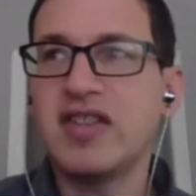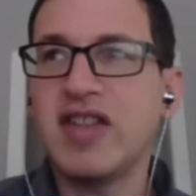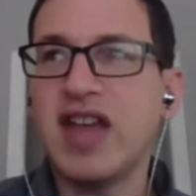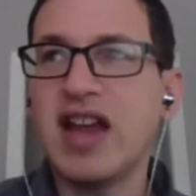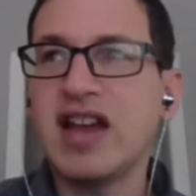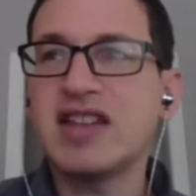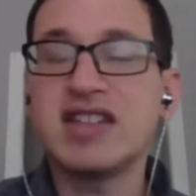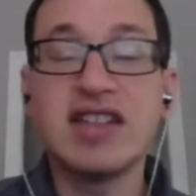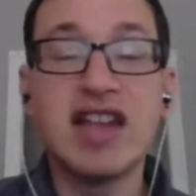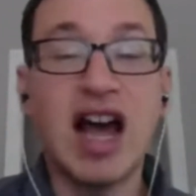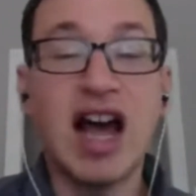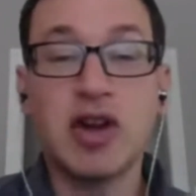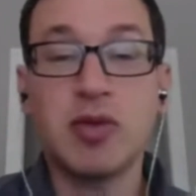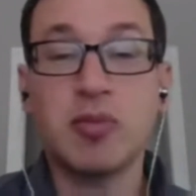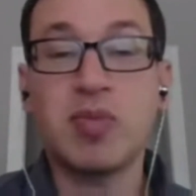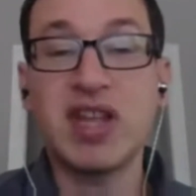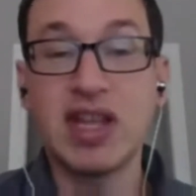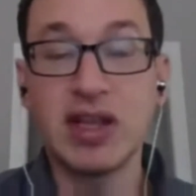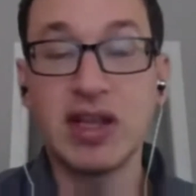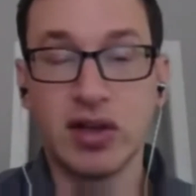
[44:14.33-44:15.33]
That is not
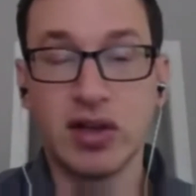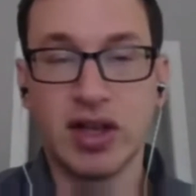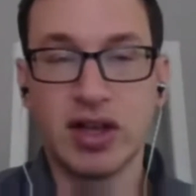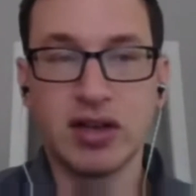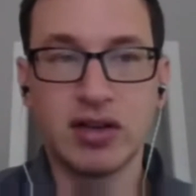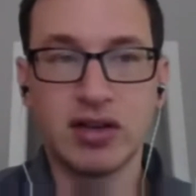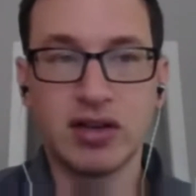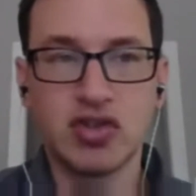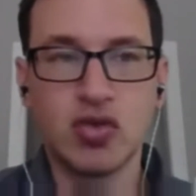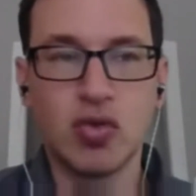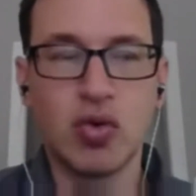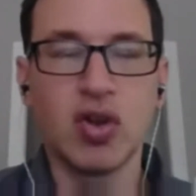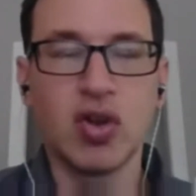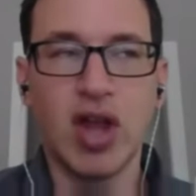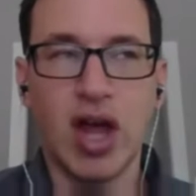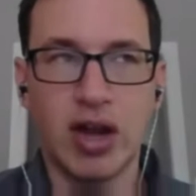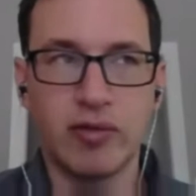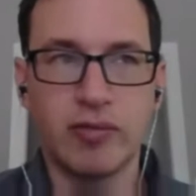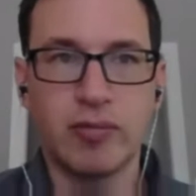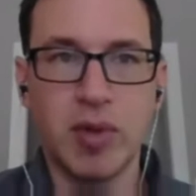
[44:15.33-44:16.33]
appealing to a
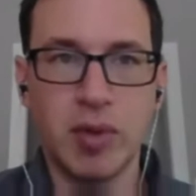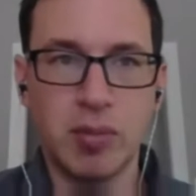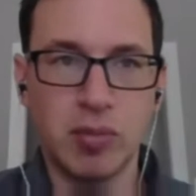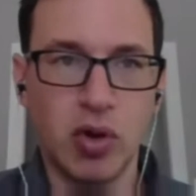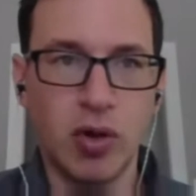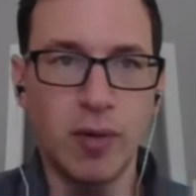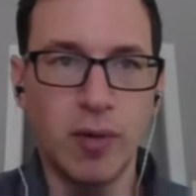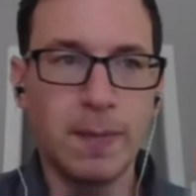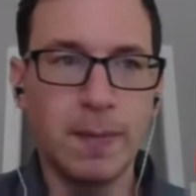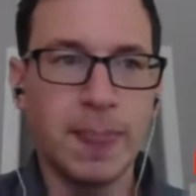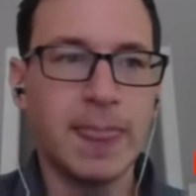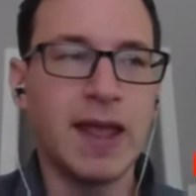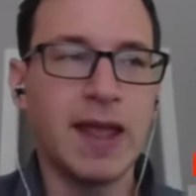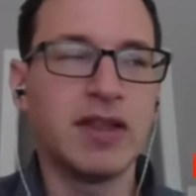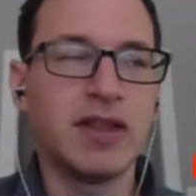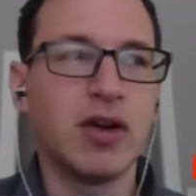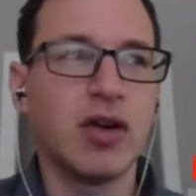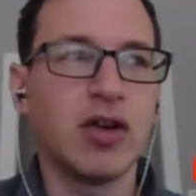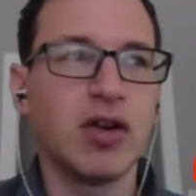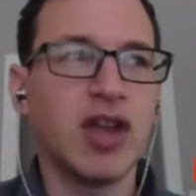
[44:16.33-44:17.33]
lot of people.
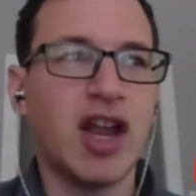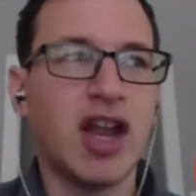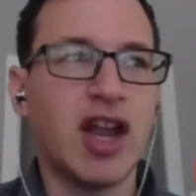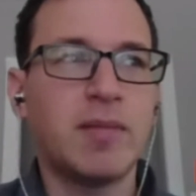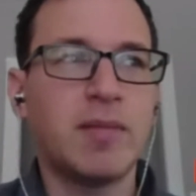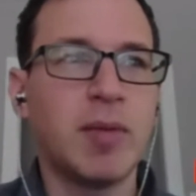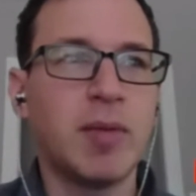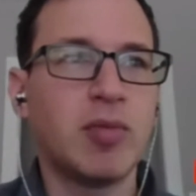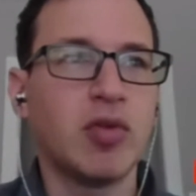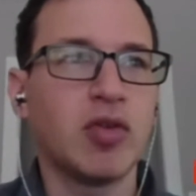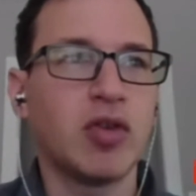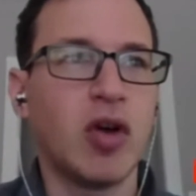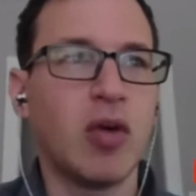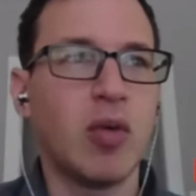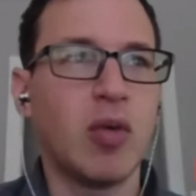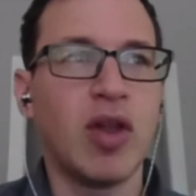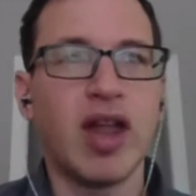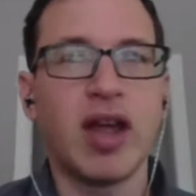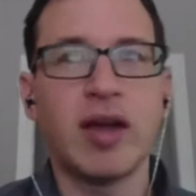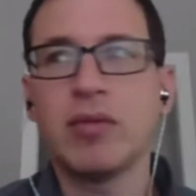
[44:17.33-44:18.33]
And there are a lot of people who
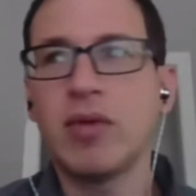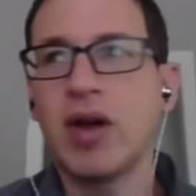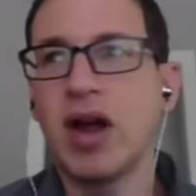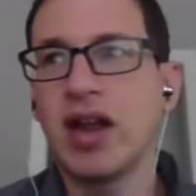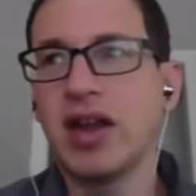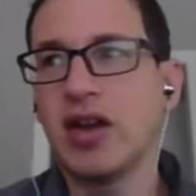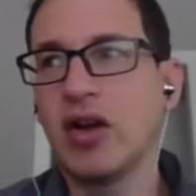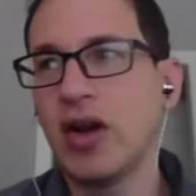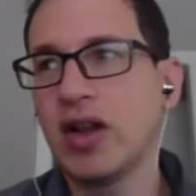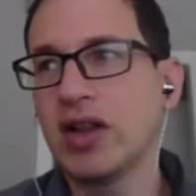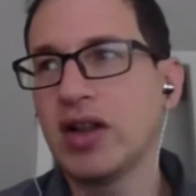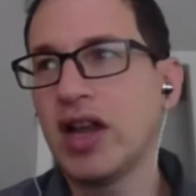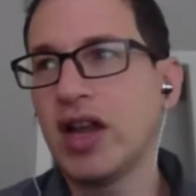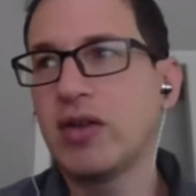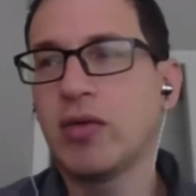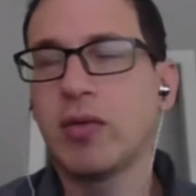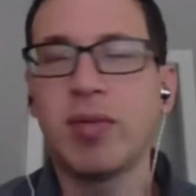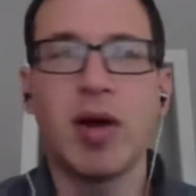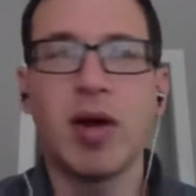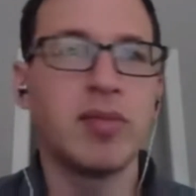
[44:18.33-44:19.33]
go, well, I
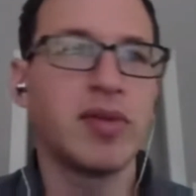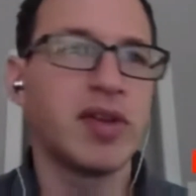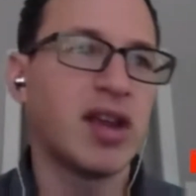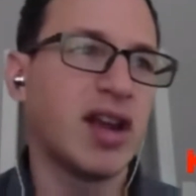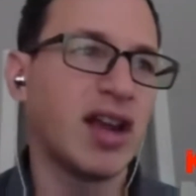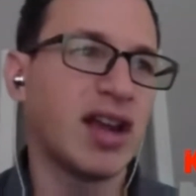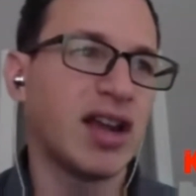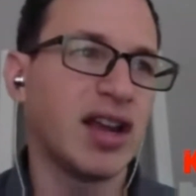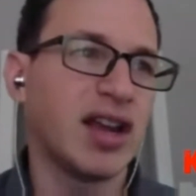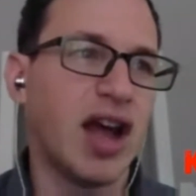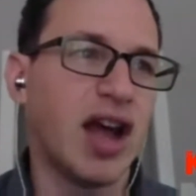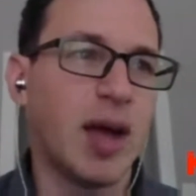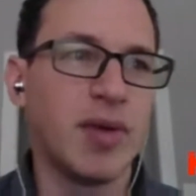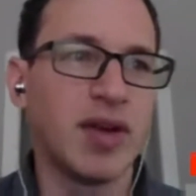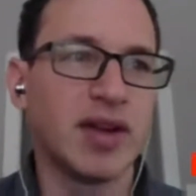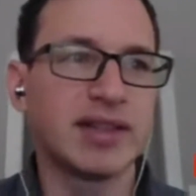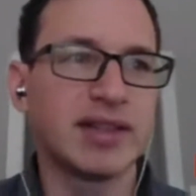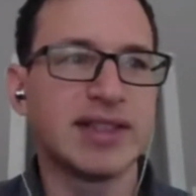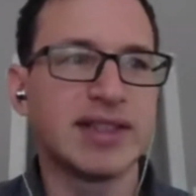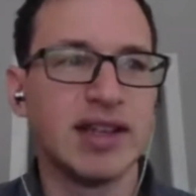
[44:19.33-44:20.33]
like Republican
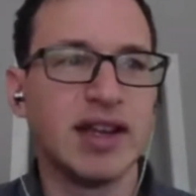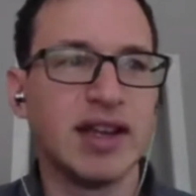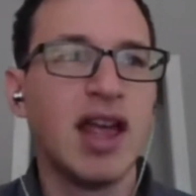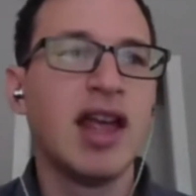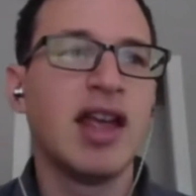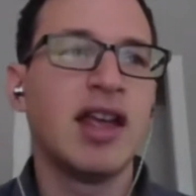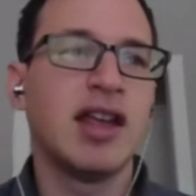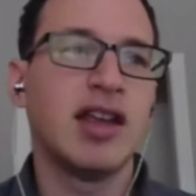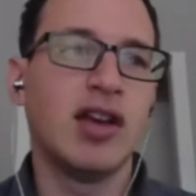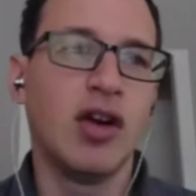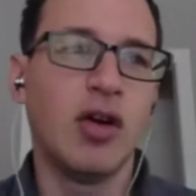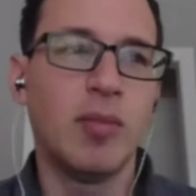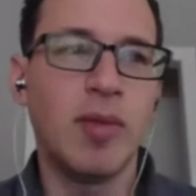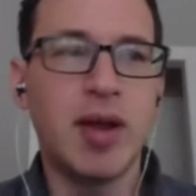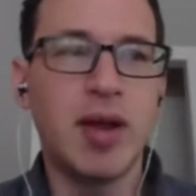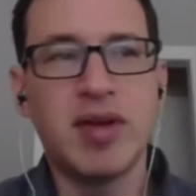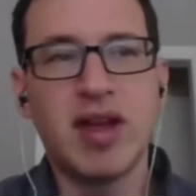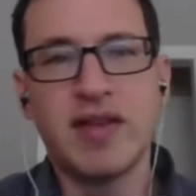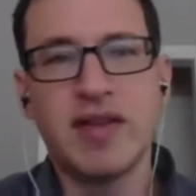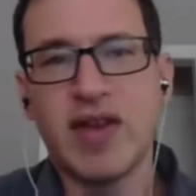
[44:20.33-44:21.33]
economics and,
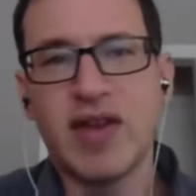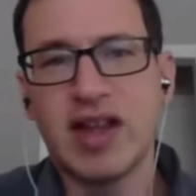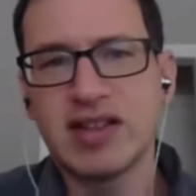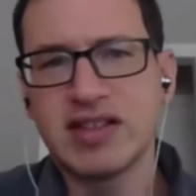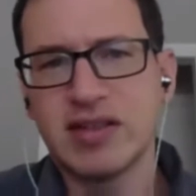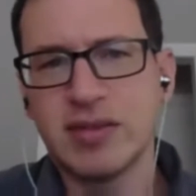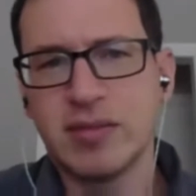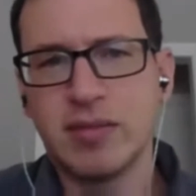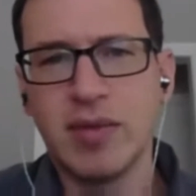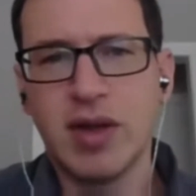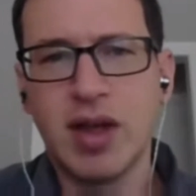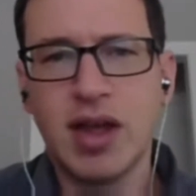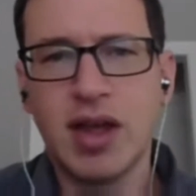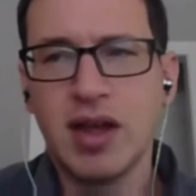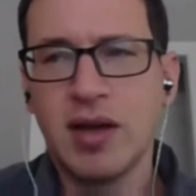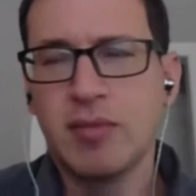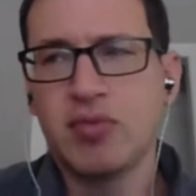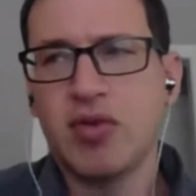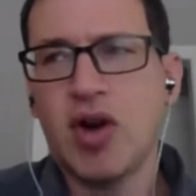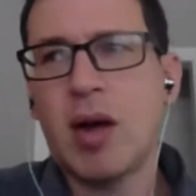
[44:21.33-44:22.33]
maybe I've got some
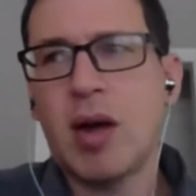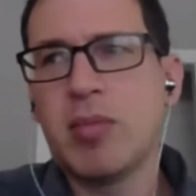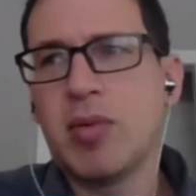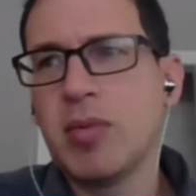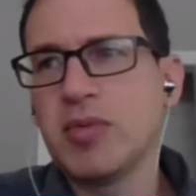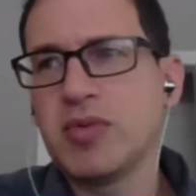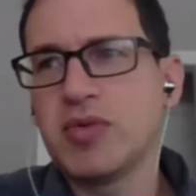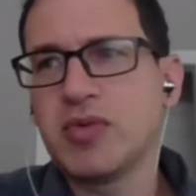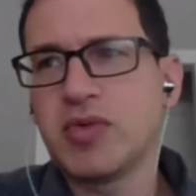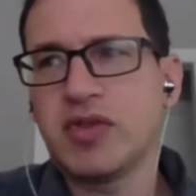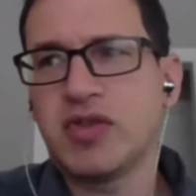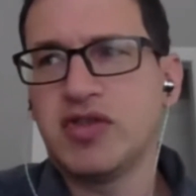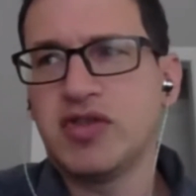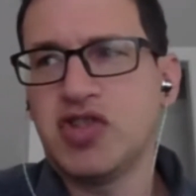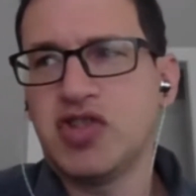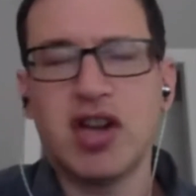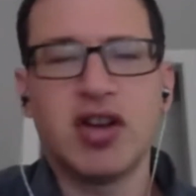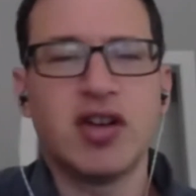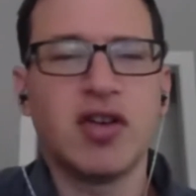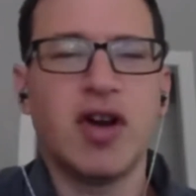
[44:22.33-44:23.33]
problems with
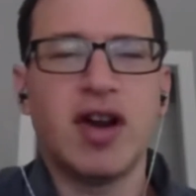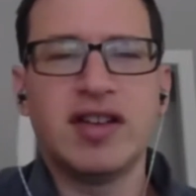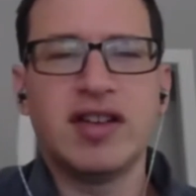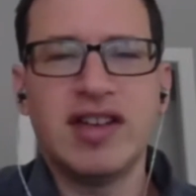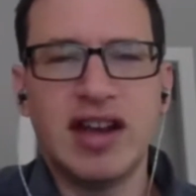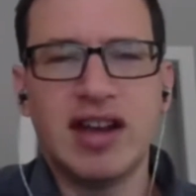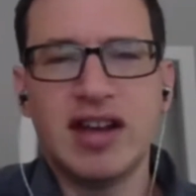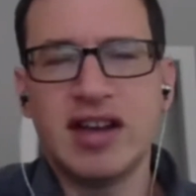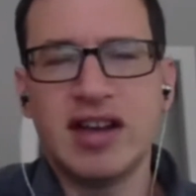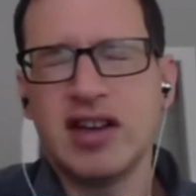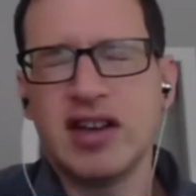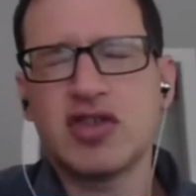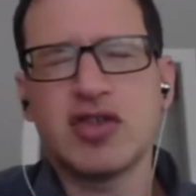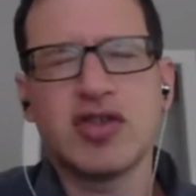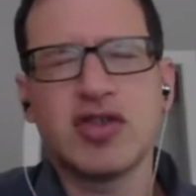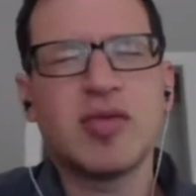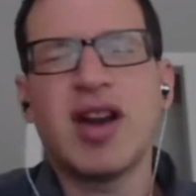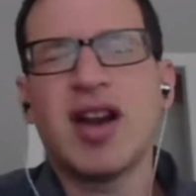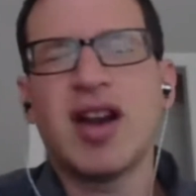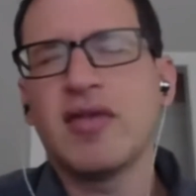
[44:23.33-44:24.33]
gender identity
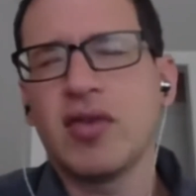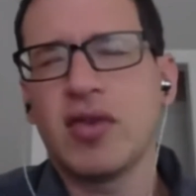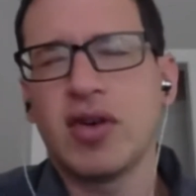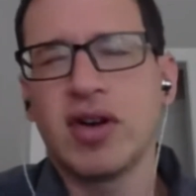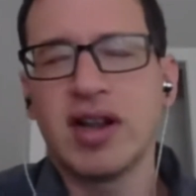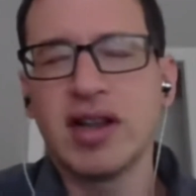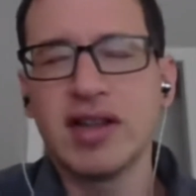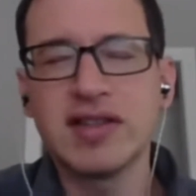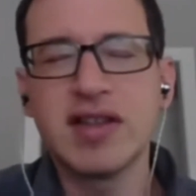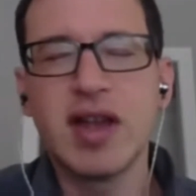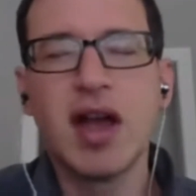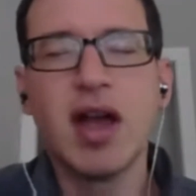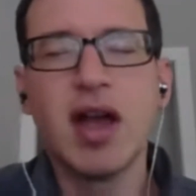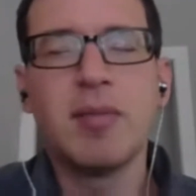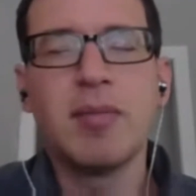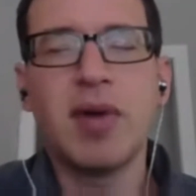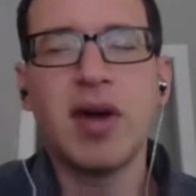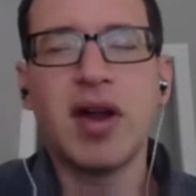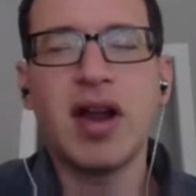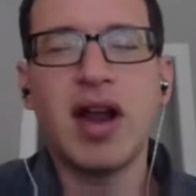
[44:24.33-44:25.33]
issues, whatever it is,
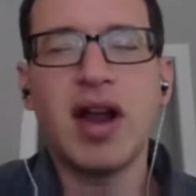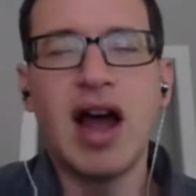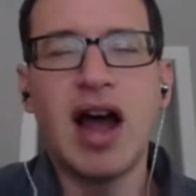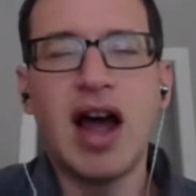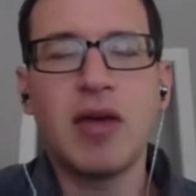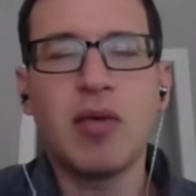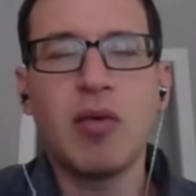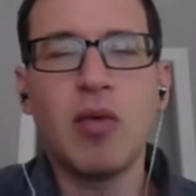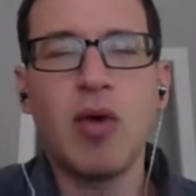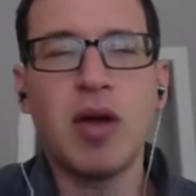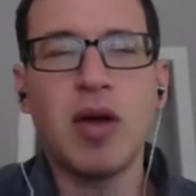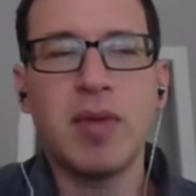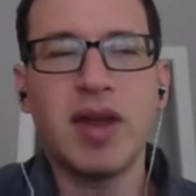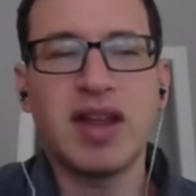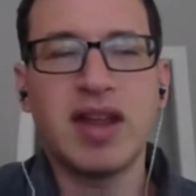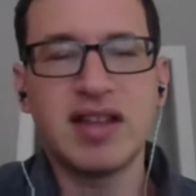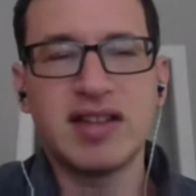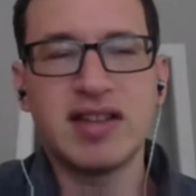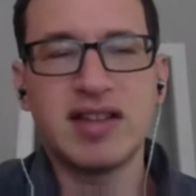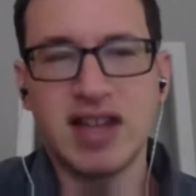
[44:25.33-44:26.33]
but I want
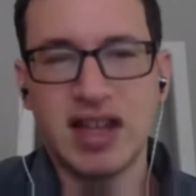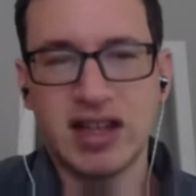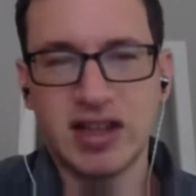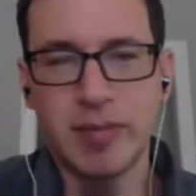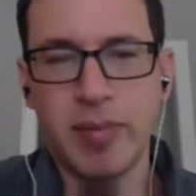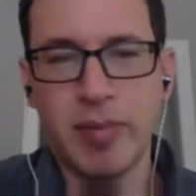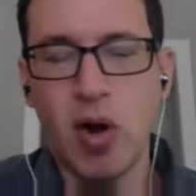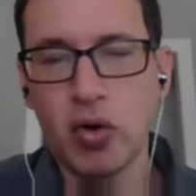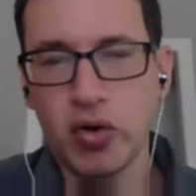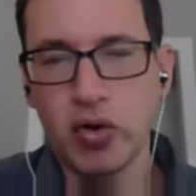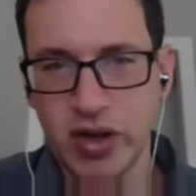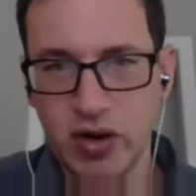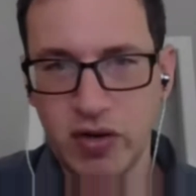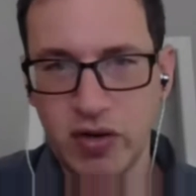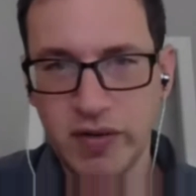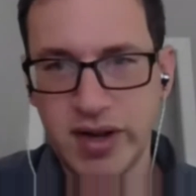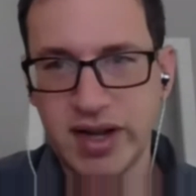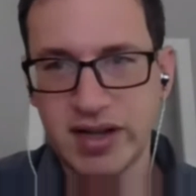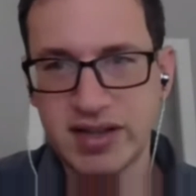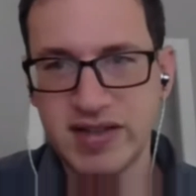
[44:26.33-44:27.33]
my kids to get the
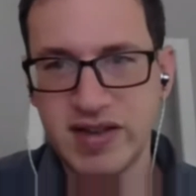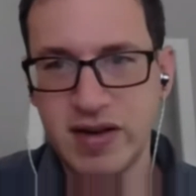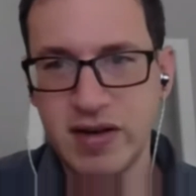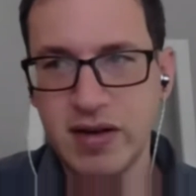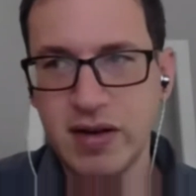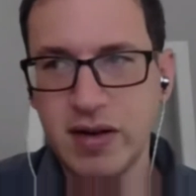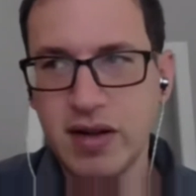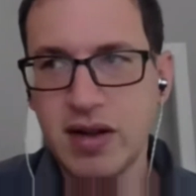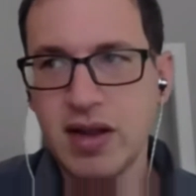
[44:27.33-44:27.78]
polio vaccine.